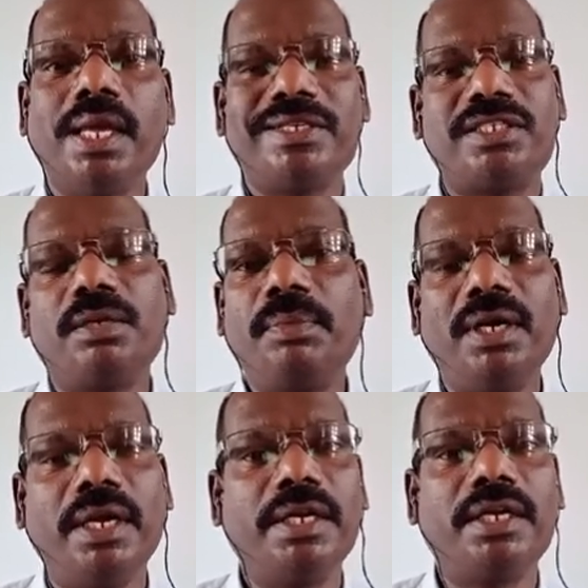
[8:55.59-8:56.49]

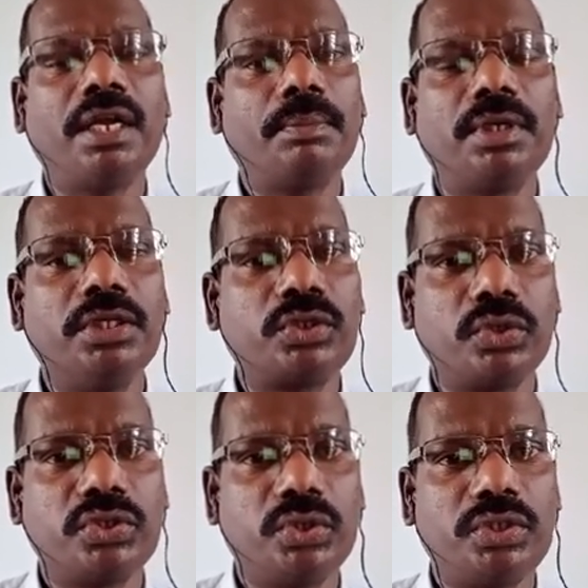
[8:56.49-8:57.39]
assembled and adopted this
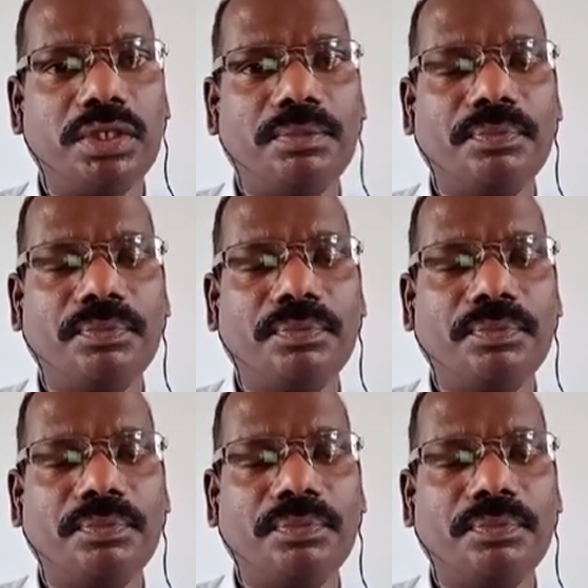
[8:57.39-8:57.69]
constitution.